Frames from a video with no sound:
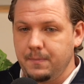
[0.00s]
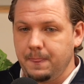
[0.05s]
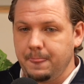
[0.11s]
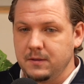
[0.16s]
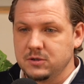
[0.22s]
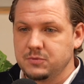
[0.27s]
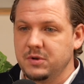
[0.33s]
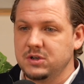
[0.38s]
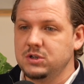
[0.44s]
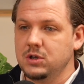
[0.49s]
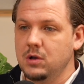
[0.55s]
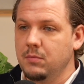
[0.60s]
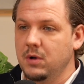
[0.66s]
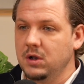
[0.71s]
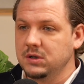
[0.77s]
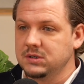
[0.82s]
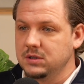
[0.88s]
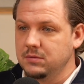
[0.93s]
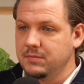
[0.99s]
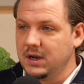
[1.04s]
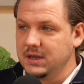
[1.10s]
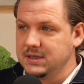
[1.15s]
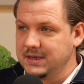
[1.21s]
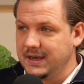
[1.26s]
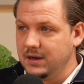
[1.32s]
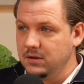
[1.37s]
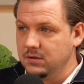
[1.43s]
especially amongst the amount of
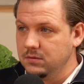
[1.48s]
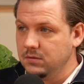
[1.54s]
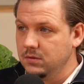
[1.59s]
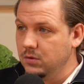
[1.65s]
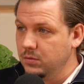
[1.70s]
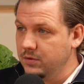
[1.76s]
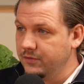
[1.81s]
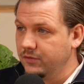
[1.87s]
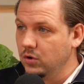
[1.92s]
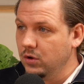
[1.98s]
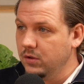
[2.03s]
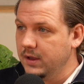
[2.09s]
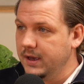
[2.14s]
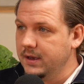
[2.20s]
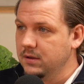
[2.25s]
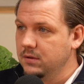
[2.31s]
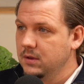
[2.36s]
talent that we've got there.